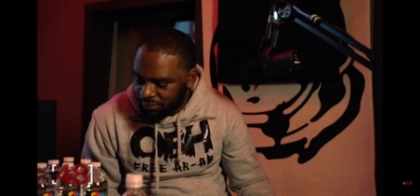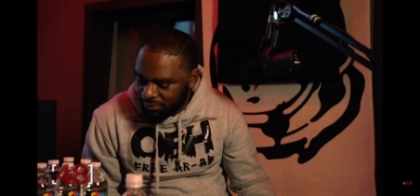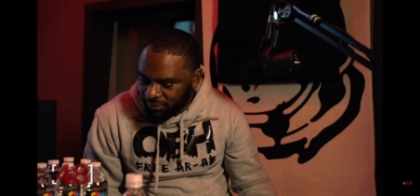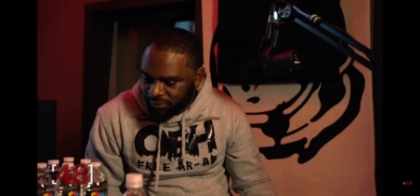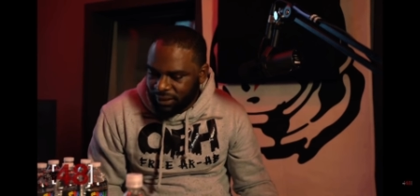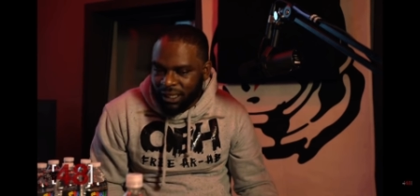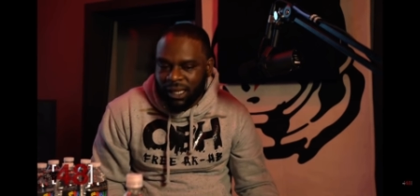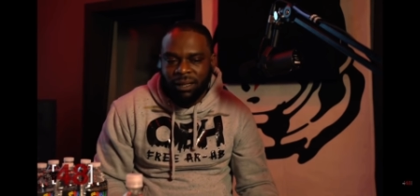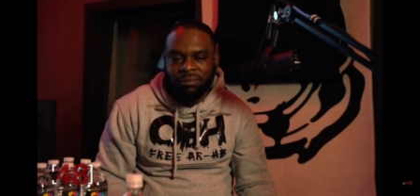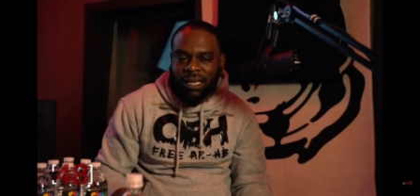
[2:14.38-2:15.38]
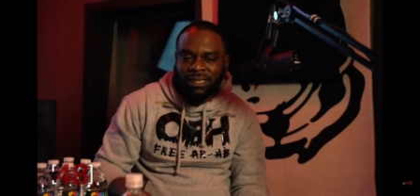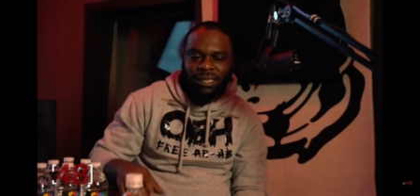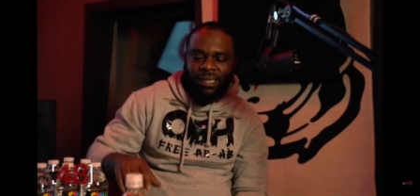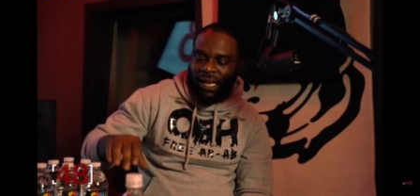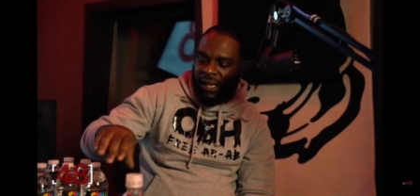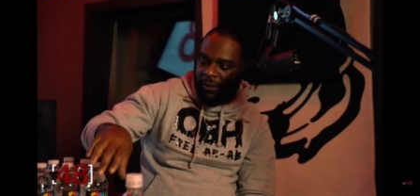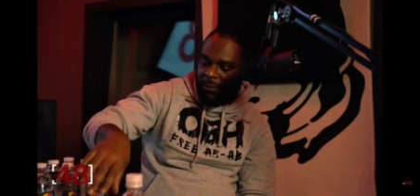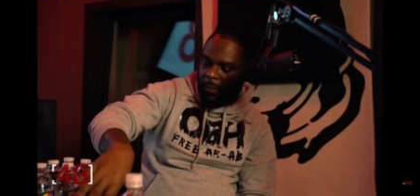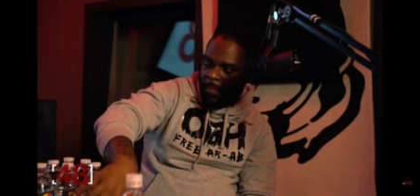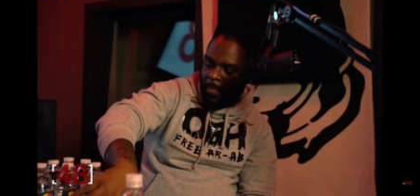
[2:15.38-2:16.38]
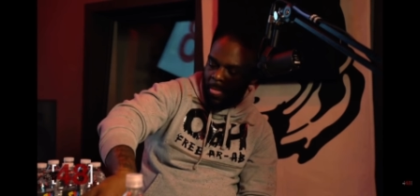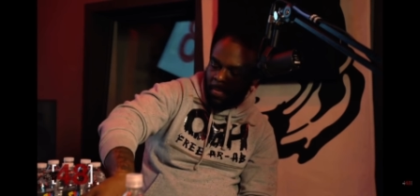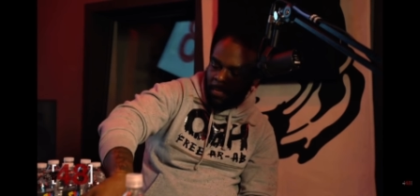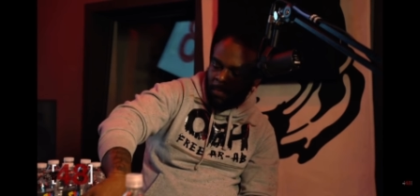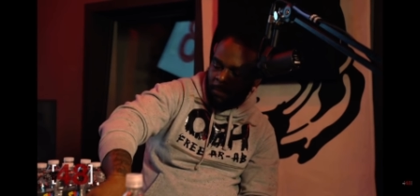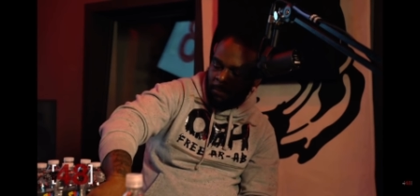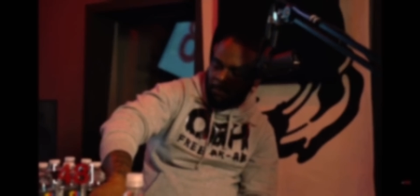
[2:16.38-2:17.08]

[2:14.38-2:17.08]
You had a personal relationship with him before, though.